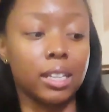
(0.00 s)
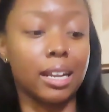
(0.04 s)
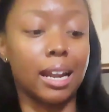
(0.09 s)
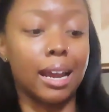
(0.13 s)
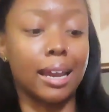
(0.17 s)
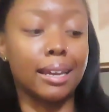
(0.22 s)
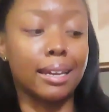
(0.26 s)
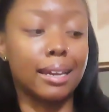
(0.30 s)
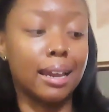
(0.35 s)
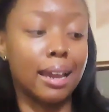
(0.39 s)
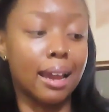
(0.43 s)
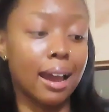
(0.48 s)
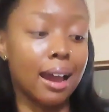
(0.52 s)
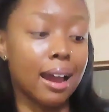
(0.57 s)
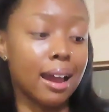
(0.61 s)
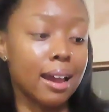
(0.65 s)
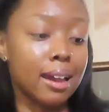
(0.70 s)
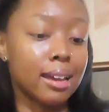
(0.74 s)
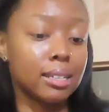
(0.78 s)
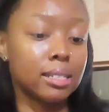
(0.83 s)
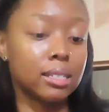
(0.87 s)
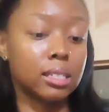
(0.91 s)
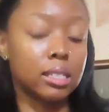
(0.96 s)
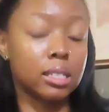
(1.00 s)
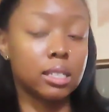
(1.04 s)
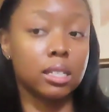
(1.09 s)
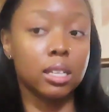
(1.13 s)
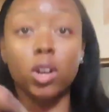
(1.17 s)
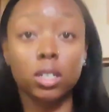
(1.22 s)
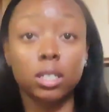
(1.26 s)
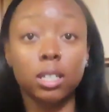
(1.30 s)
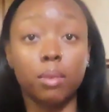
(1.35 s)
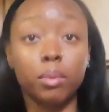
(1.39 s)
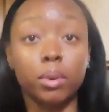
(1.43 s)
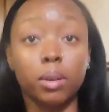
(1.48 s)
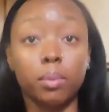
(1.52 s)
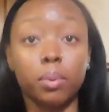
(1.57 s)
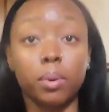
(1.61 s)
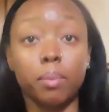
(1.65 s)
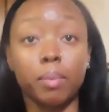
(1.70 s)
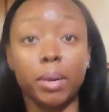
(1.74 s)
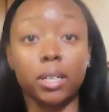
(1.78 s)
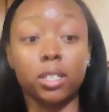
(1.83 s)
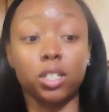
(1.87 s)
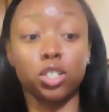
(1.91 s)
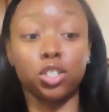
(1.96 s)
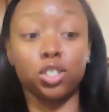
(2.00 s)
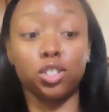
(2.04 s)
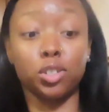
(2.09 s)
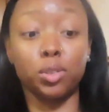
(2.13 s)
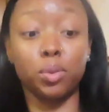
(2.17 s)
that I got. First, I'm gonna put my dishes